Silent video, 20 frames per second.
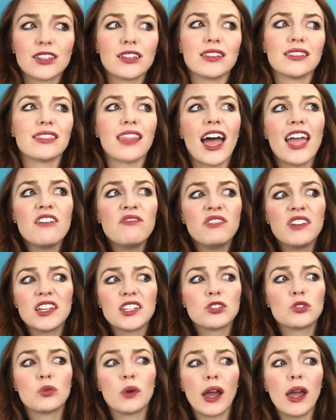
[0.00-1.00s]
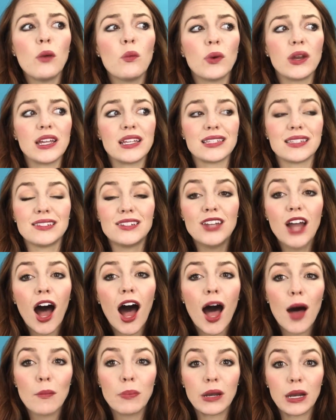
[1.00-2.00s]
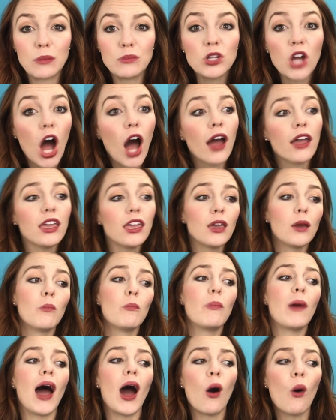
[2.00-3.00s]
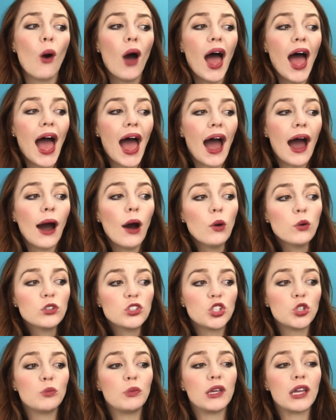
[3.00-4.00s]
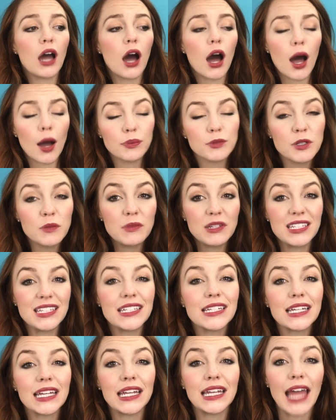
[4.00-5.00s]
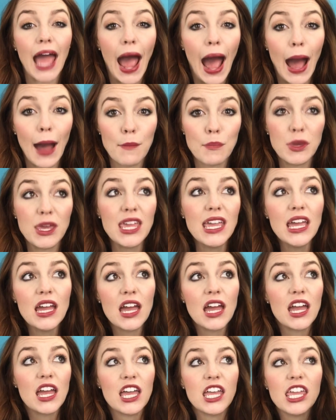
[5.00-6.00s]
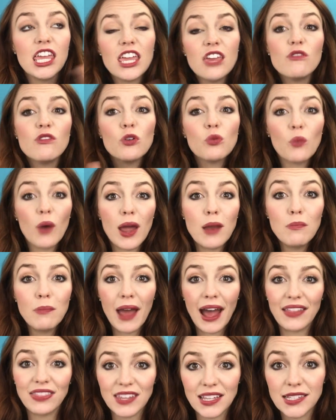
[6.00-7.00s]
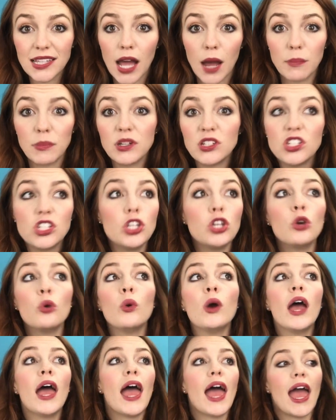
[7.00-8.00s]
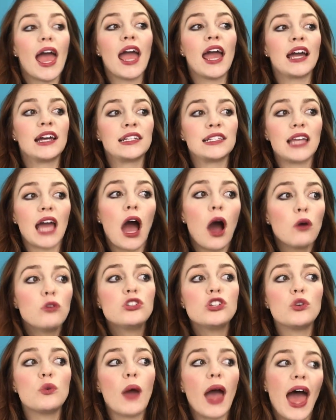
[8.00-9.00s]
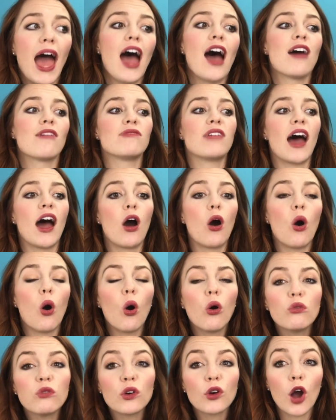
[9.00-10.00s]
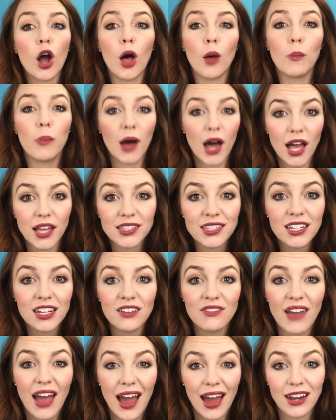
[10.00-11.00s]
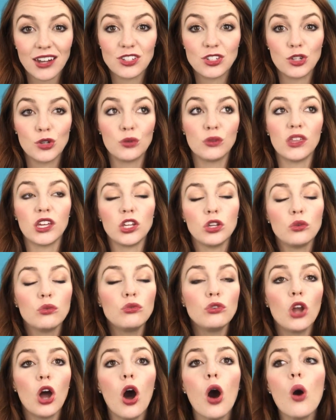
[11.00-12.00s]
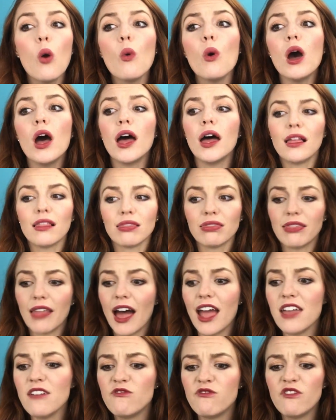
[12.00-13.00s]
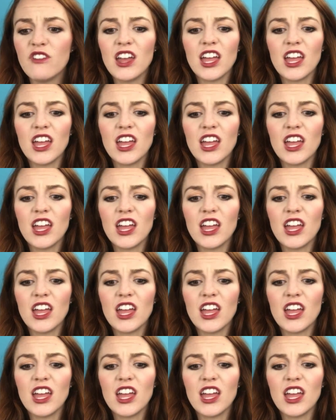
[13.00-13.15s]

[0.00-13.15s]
life is great when it's not, but I'm talking about how to be optimistic and happy even when bad things happen to you, and how to have that overall positive attitude that you know life